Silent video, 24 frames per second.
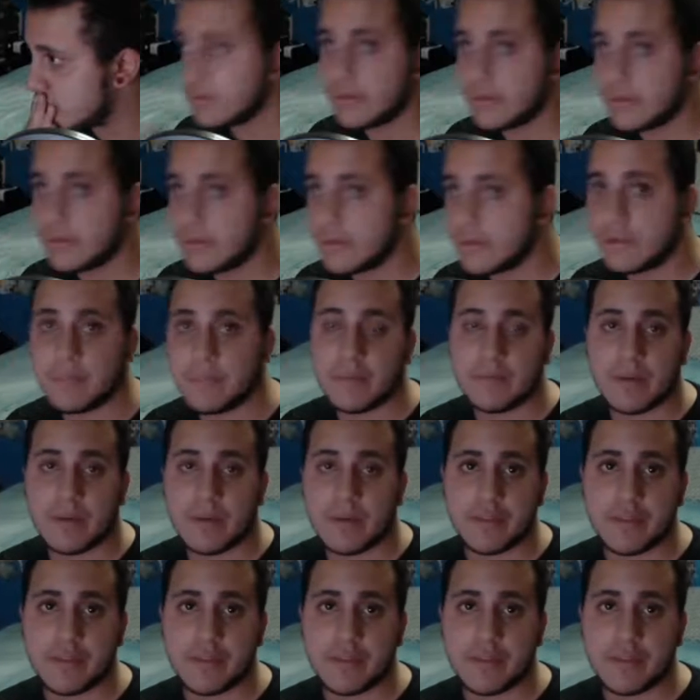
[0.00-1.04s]
and the
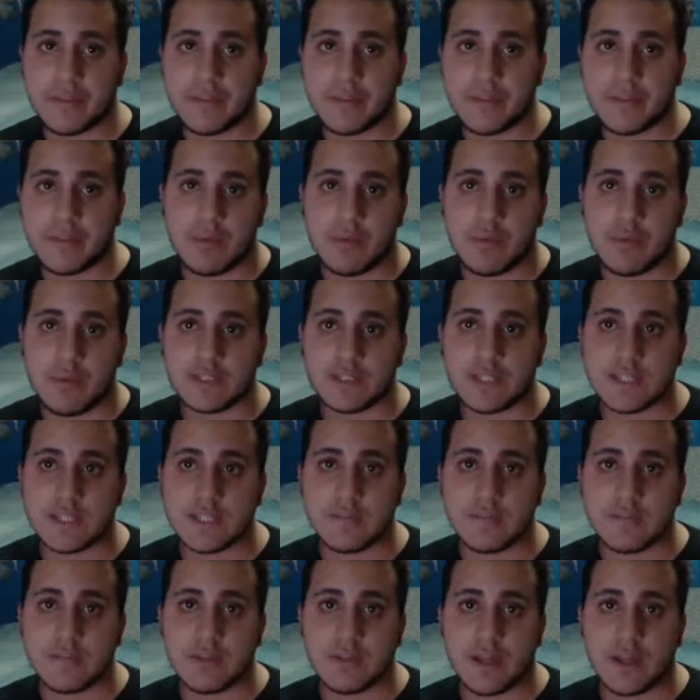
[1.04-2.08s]
bad thing is, I wasn't
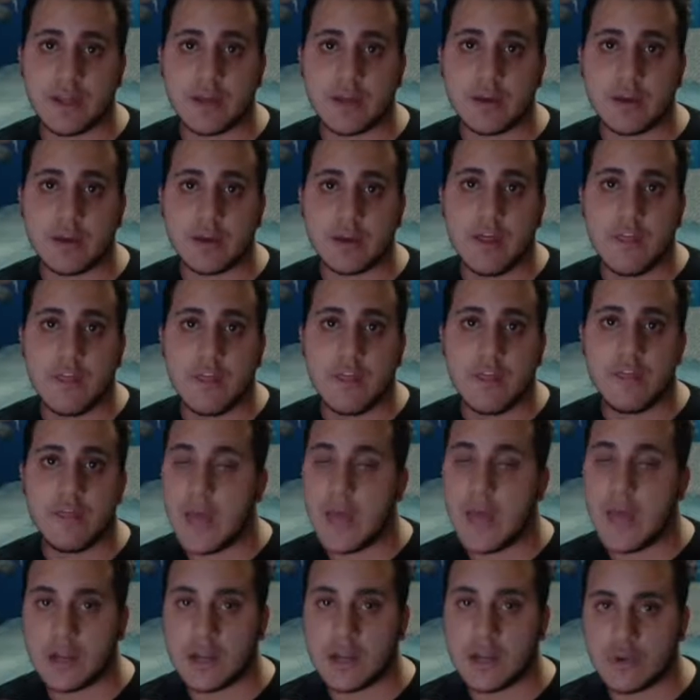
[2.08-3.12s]
even, like,
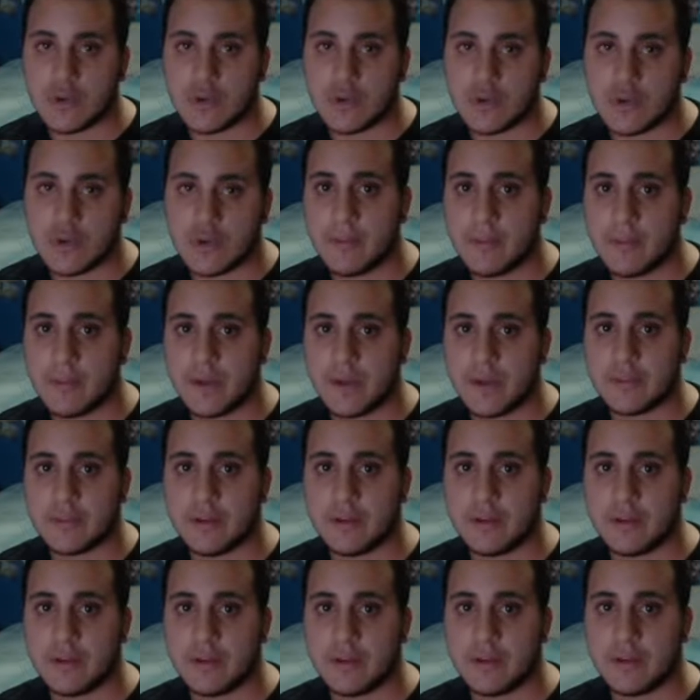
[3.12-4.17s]
that cruel back
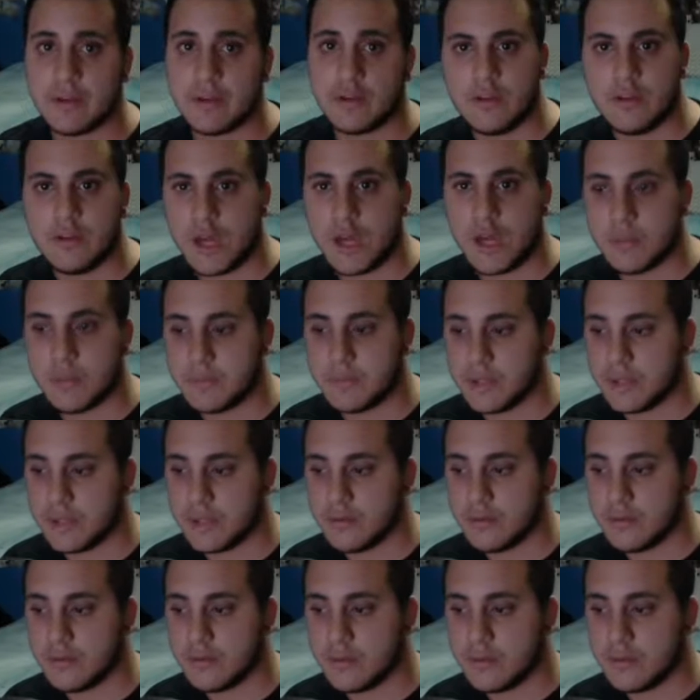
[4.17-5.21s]
then. I
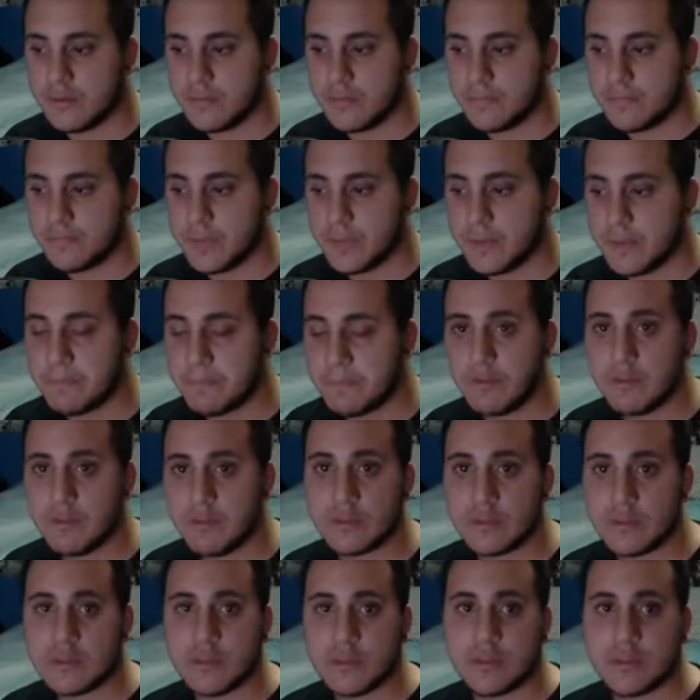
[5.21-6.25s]
mean, that
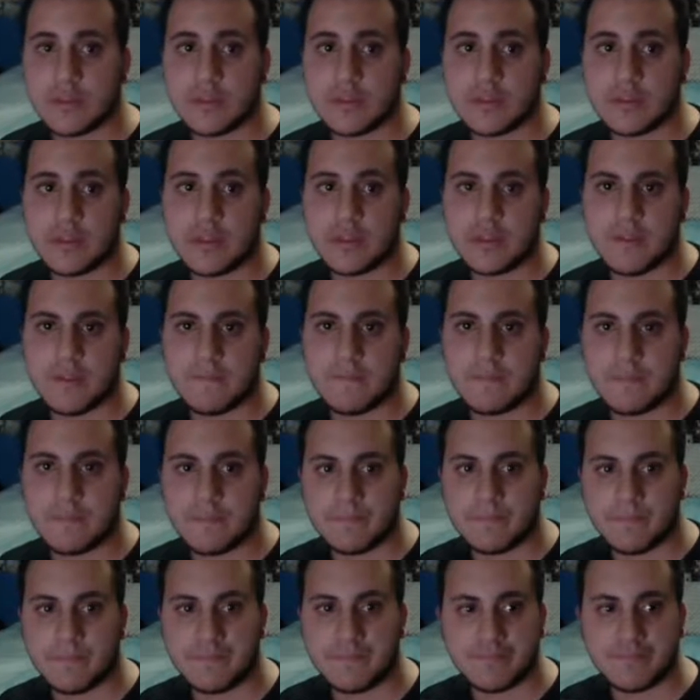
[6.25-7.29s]
bully thing, that
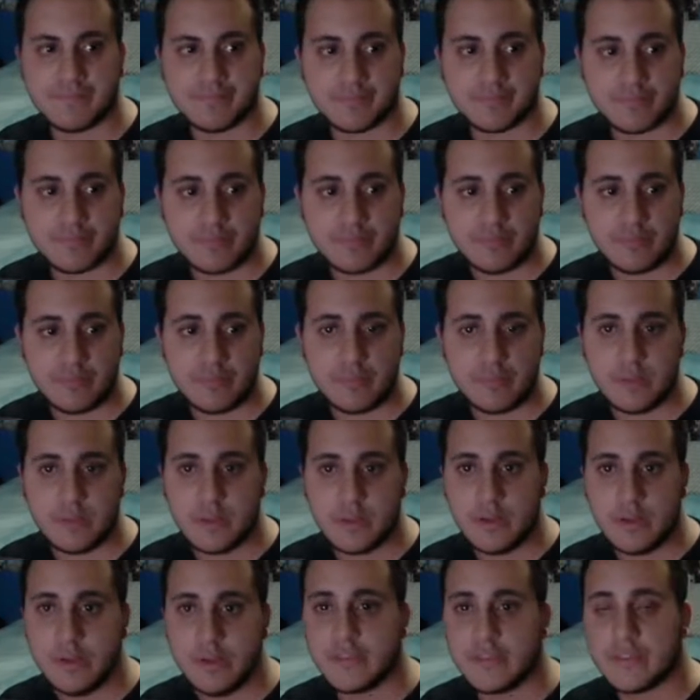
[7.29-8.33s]

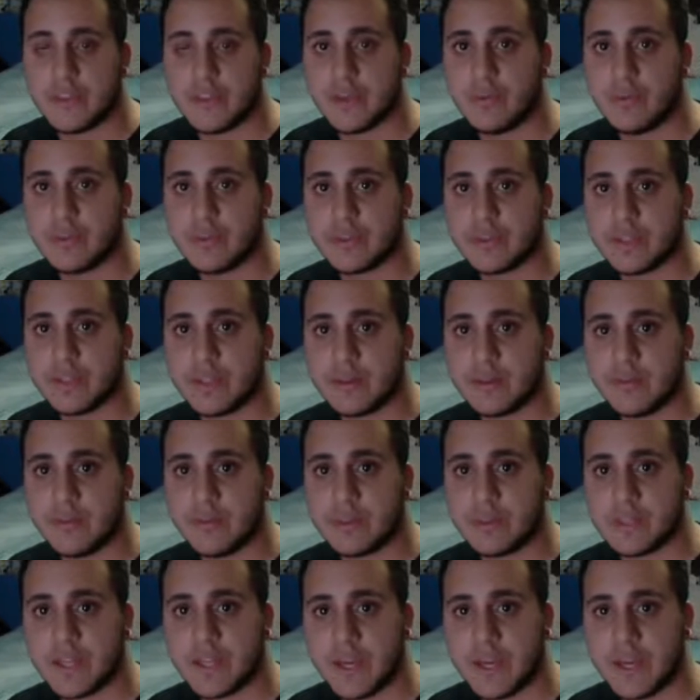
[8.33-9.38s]
thing
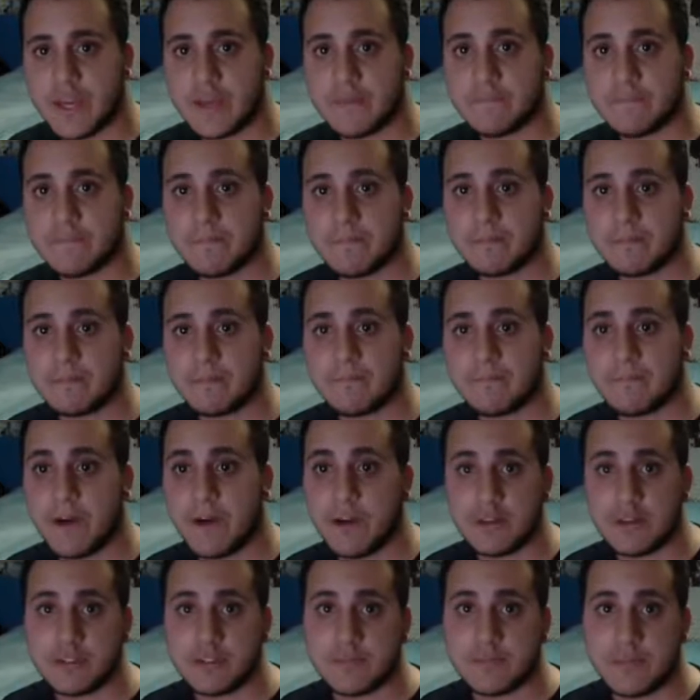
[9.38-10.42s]
with Kay
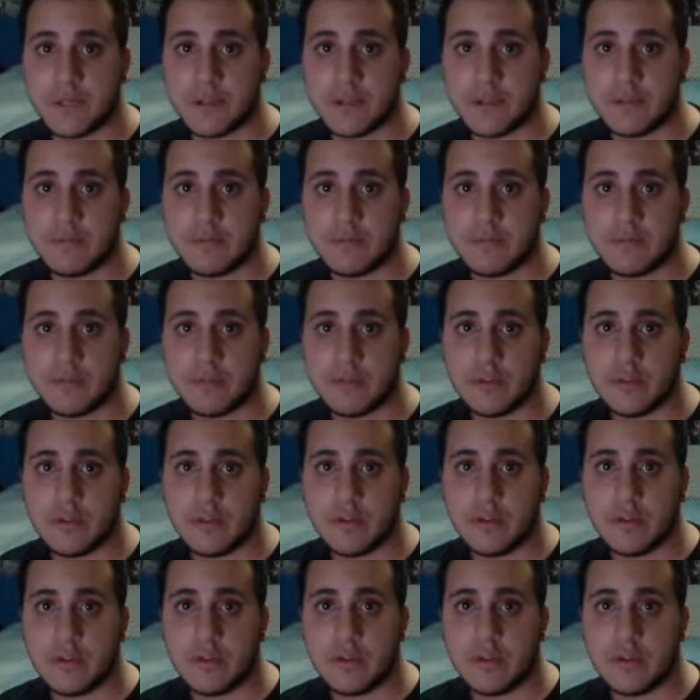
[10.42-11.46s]
followed me,
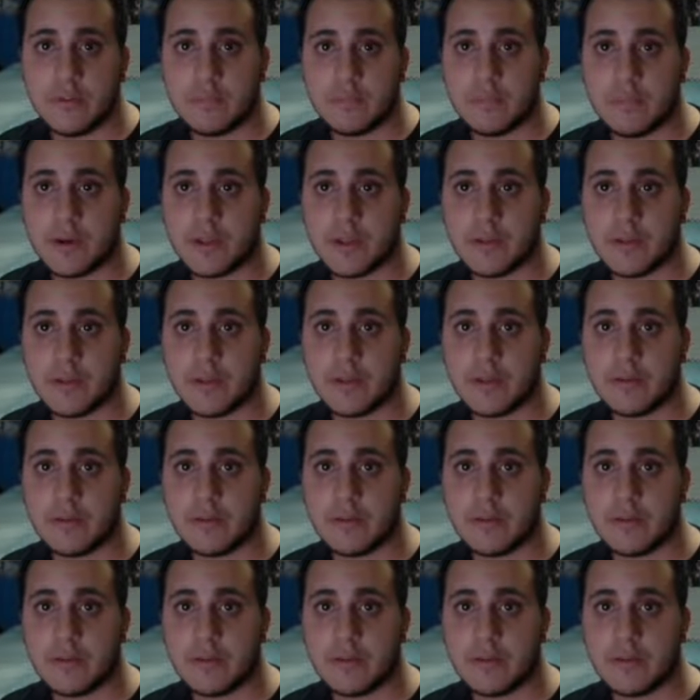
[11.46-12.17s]
but